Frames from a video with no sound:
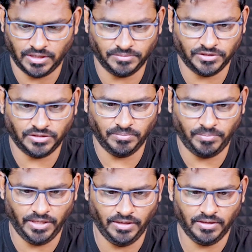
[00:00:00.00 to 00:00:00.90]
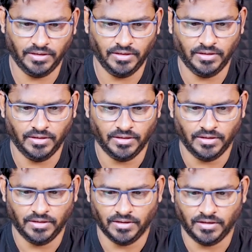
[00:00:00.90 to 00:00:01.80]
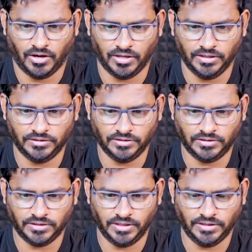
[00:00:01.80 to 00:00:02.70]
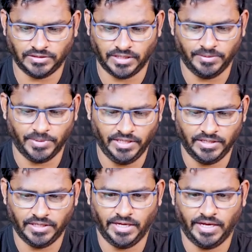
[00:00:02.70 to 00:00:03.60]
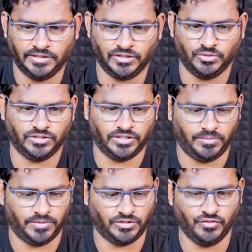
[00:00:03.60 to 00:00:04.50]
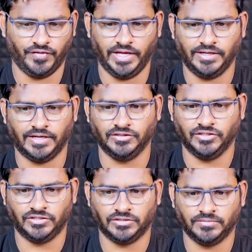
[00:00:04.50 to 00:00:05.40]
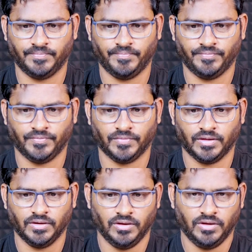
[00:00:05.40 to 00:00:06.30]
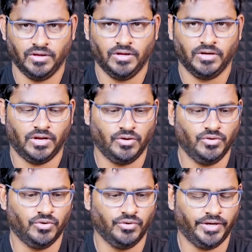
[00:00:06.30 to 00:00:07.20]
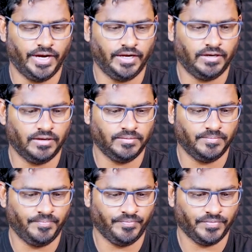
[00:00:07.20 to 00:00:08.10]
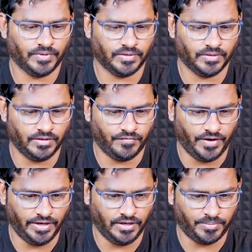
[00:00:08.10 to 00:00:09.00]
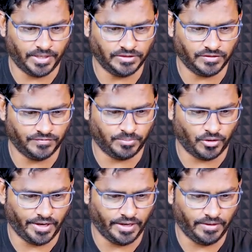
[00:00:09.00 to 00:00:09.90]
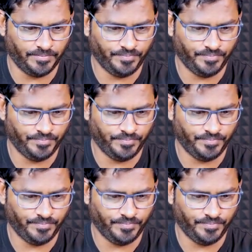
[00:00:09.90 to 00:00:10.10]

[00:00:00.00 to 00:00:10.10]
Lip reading: I'm just simply calling this inside my sout statement. So when I run this, now you're going to get the final price of the product.